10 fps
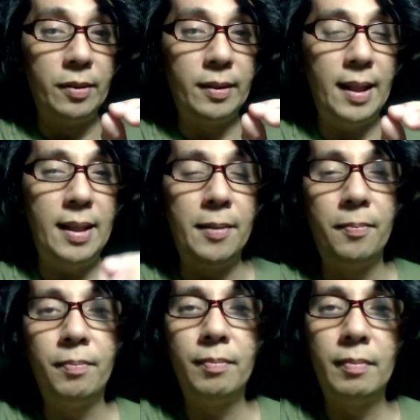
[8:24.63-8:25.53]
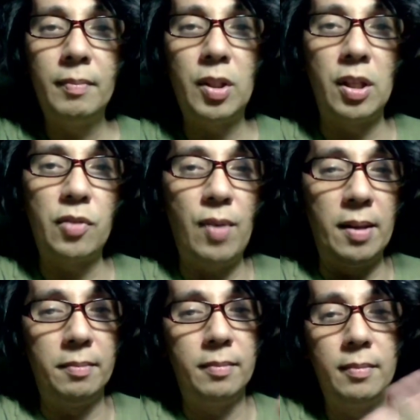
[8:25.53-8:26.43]
Okay, because
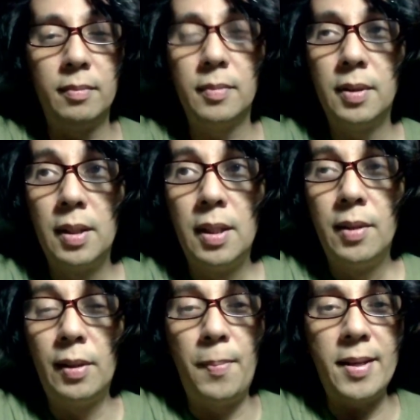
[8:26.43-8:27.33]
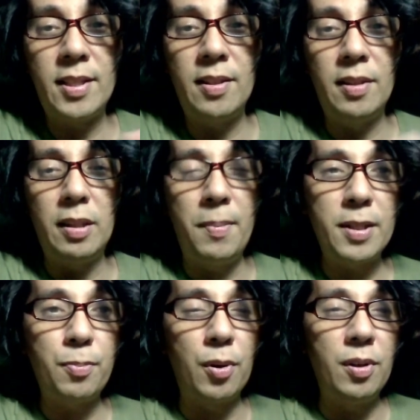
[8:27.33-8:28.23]
well, the best the
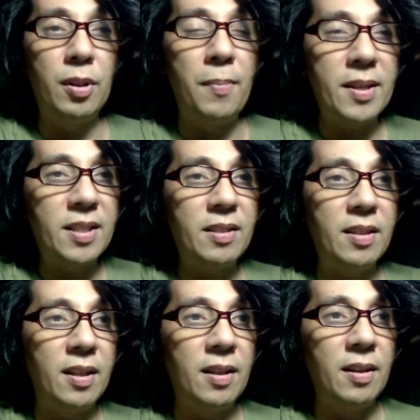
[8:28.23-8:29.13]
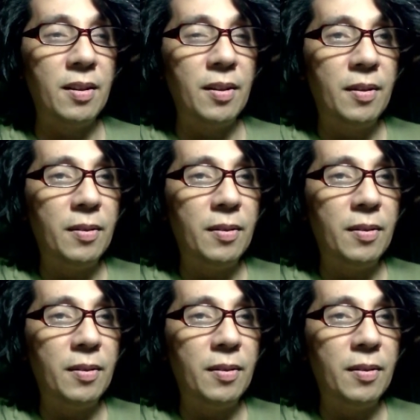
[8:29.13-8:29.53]
best part, the best uh,